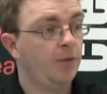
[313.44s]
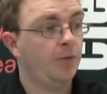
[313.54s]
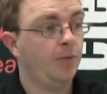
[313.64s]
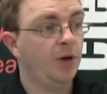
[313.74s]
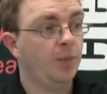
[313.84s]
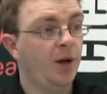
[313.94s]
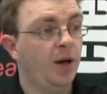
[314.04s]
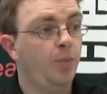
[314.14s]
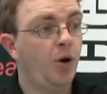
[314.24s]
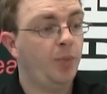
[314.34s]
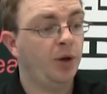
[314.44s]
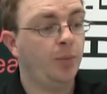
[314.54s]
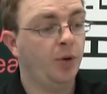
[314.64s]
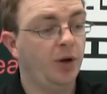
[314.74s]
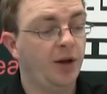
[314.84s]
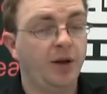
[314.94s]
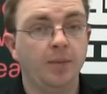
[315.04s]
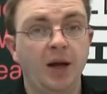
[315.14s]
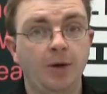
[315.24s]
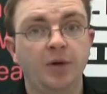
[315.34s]
will be a popular pole. I think
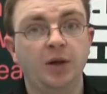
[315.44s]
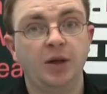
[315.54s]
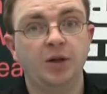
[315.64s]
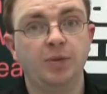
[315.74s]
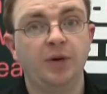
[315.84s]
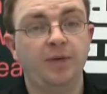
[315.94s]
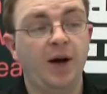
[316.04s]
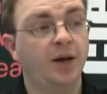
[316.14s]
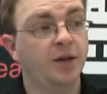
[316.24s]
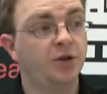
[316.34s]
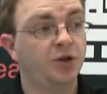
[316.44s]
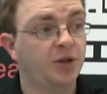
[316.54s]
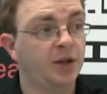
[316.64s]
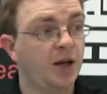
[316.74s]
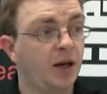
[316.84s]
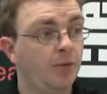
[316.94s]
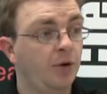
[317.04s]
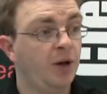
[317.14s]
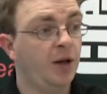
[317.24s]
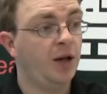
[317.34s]
many window cleaners will find it's just exactly
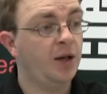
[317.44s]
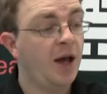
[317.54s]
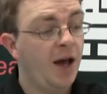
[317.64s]
what they need,